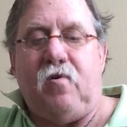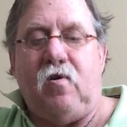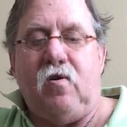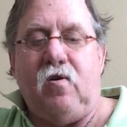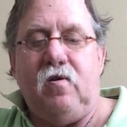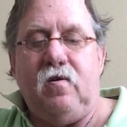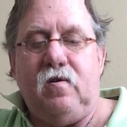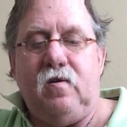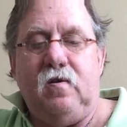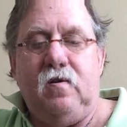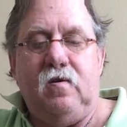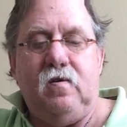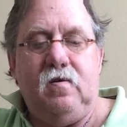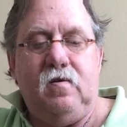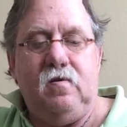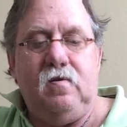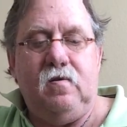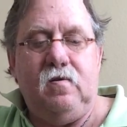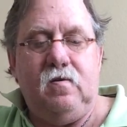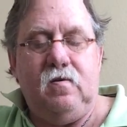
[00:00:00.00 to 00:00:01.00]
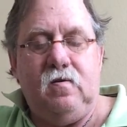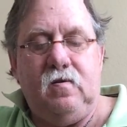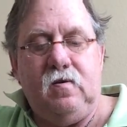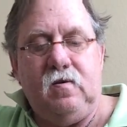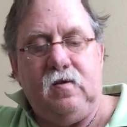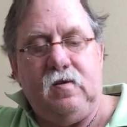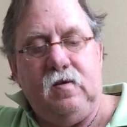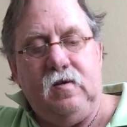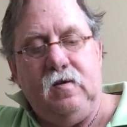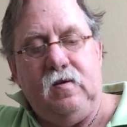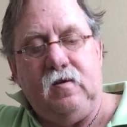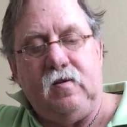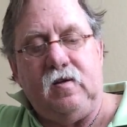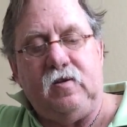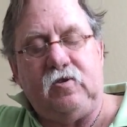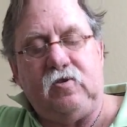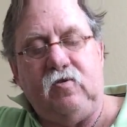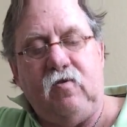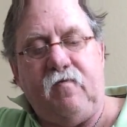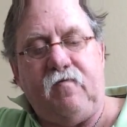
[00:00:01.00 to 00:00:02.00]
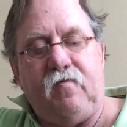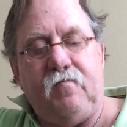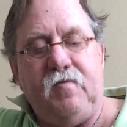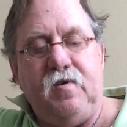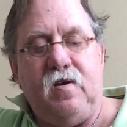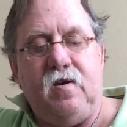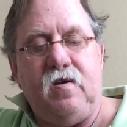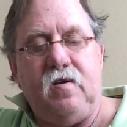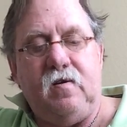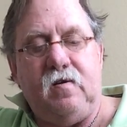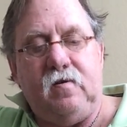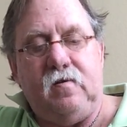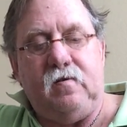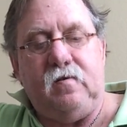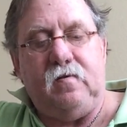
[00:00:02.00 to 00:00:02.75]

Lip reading: part. Let's do it from here.